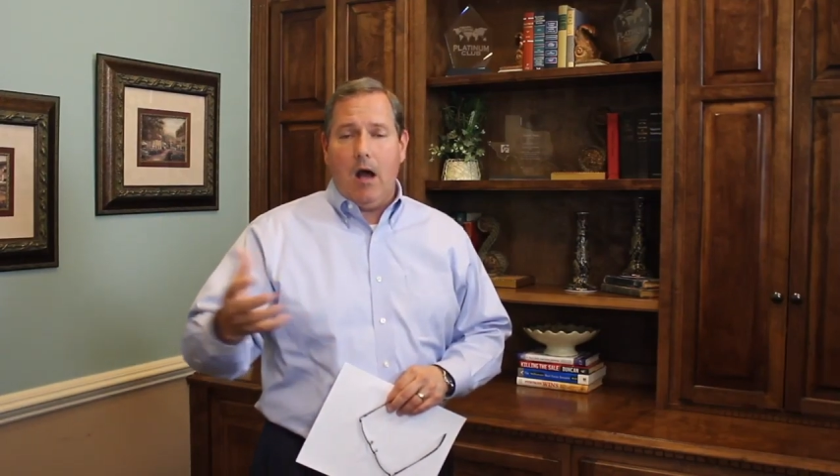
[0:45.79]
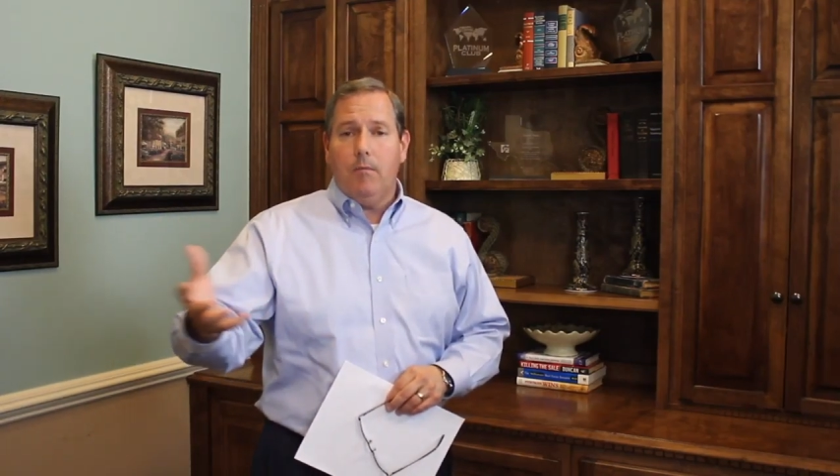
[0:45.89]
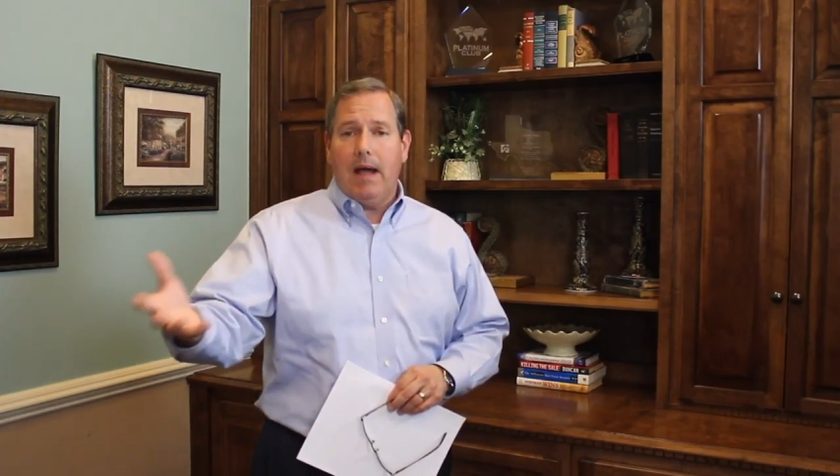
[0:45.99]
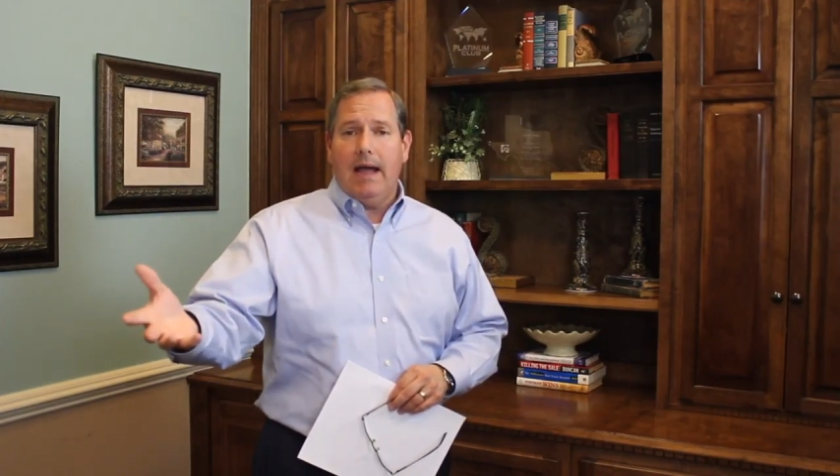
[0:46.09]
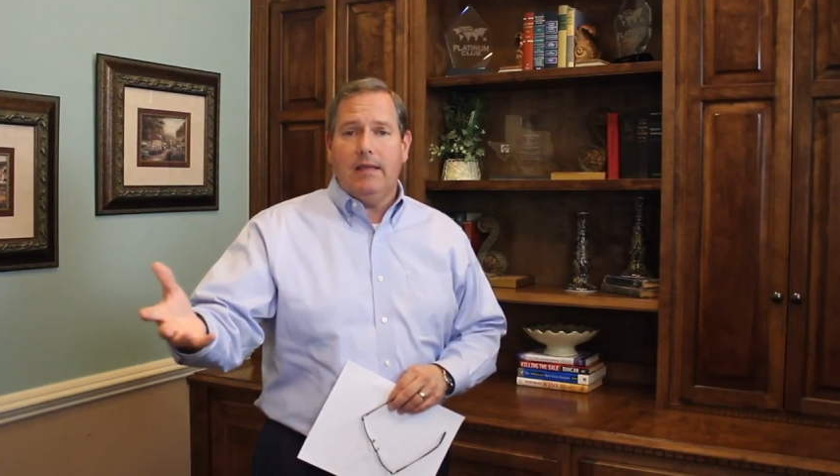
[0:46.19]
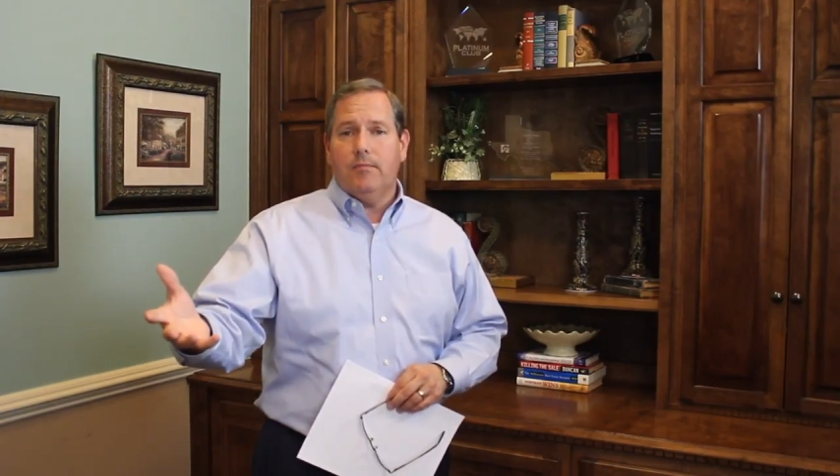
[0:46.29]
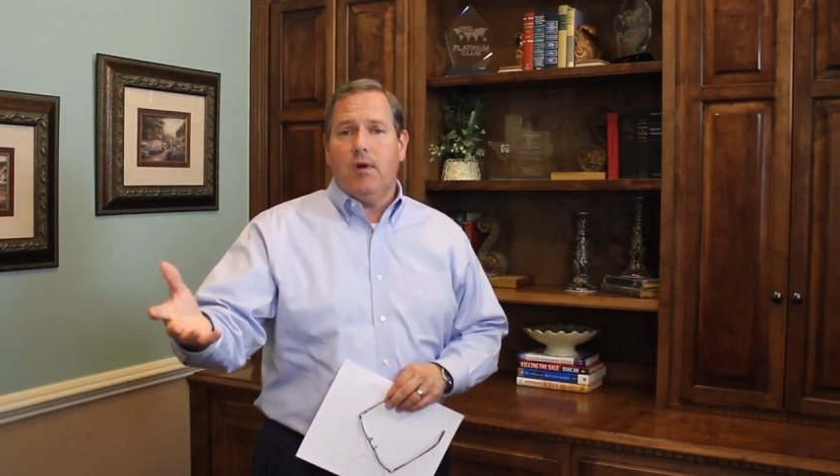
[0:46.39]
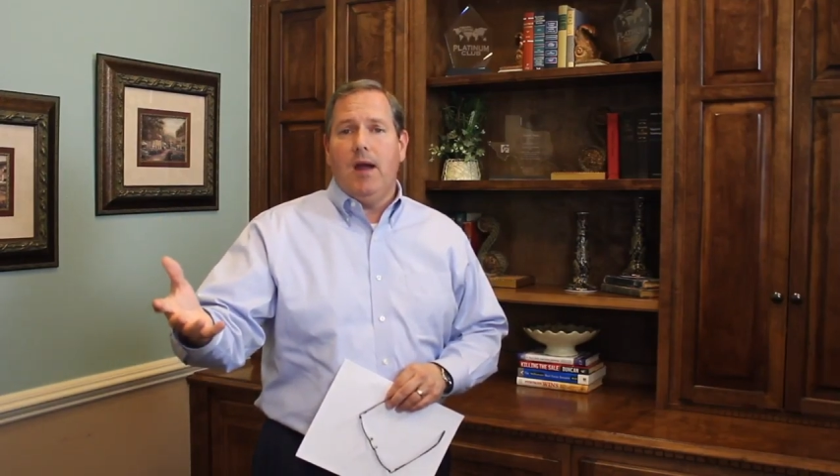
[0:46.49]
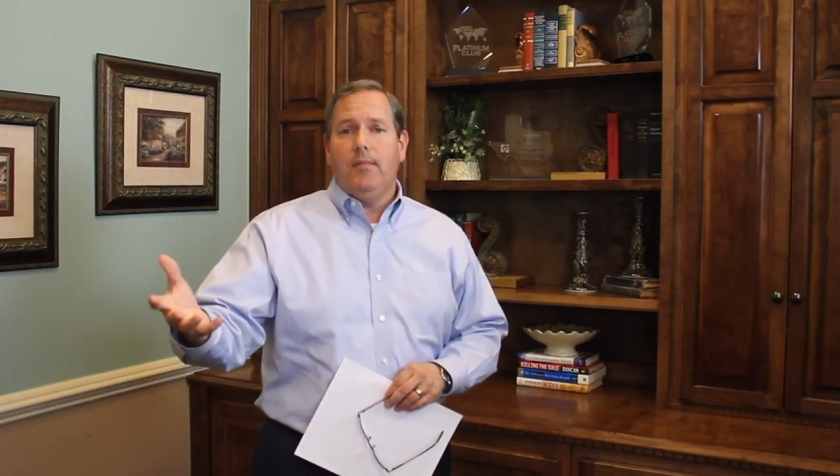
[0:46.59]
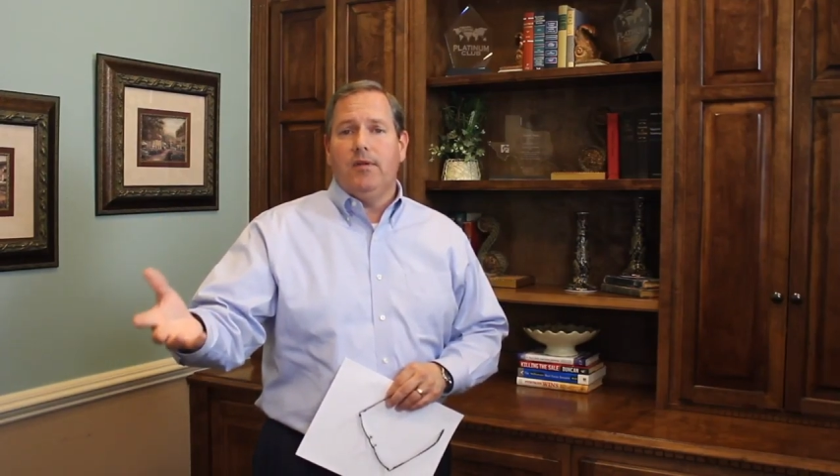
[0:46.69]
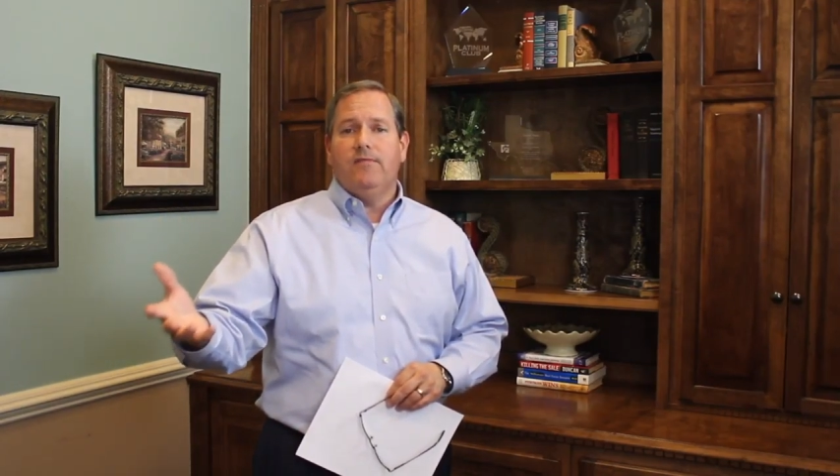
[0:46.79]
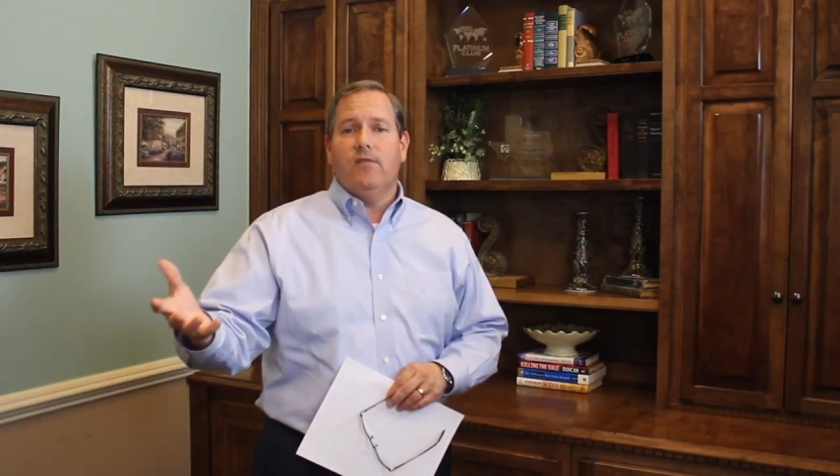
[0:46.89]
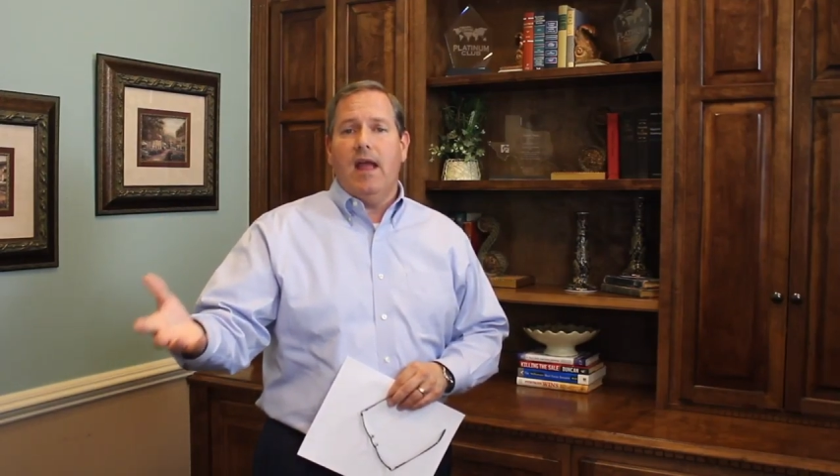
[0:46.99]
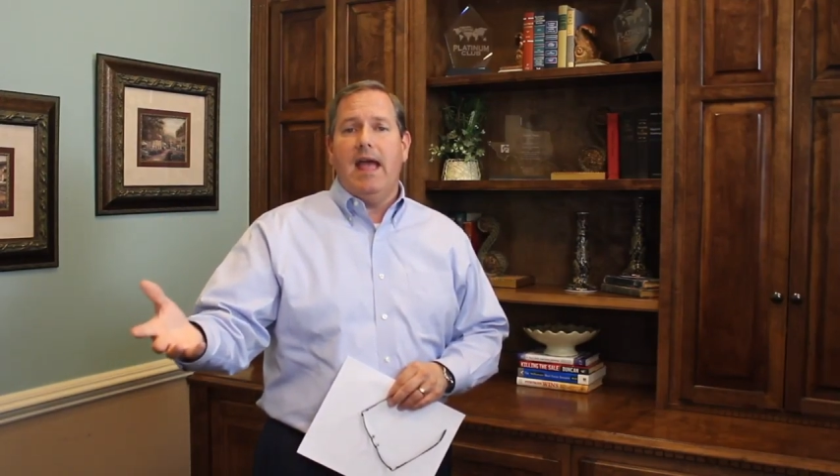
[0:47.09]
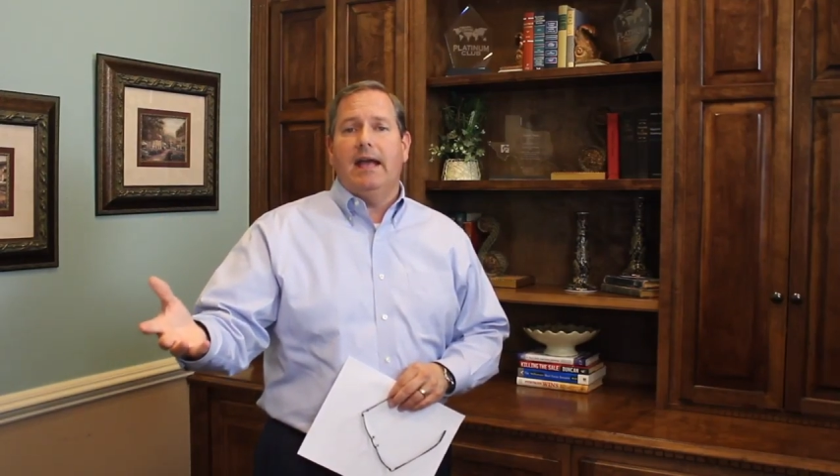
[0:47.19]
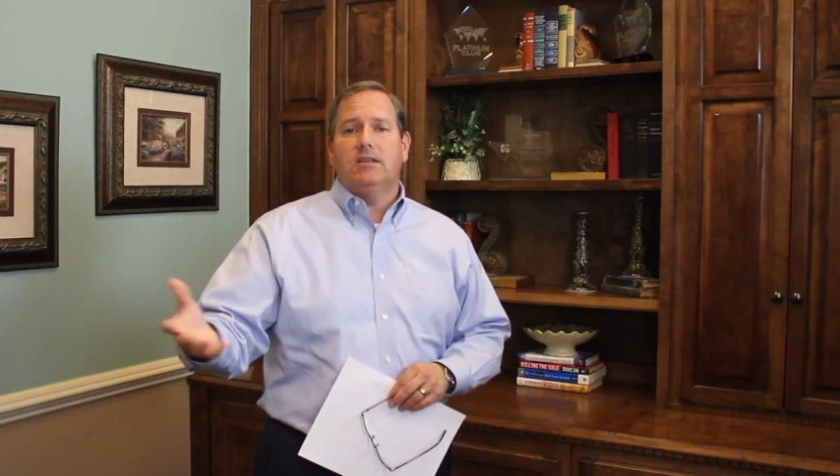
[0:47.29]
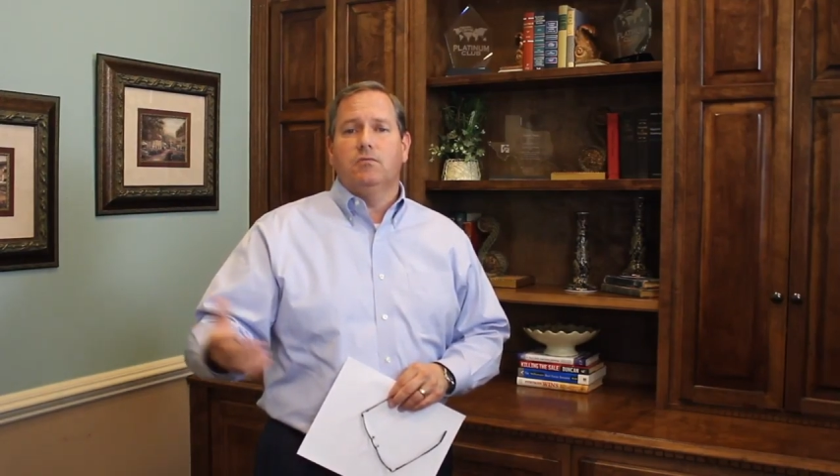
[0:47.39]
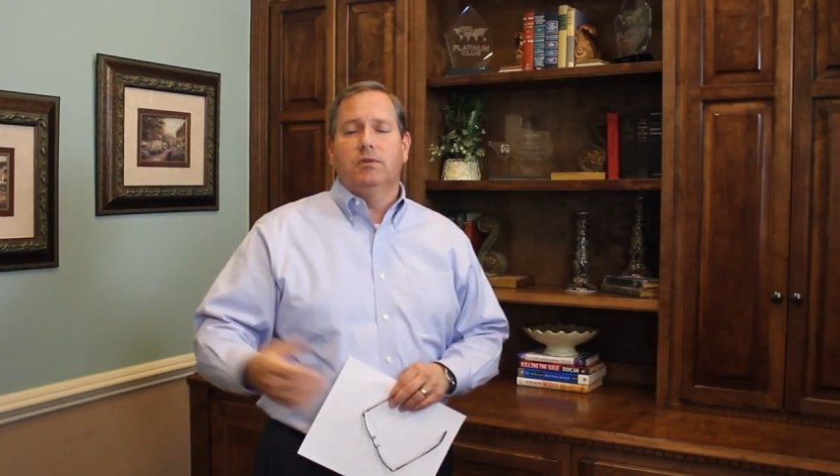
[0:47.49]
I'll buy the property for X.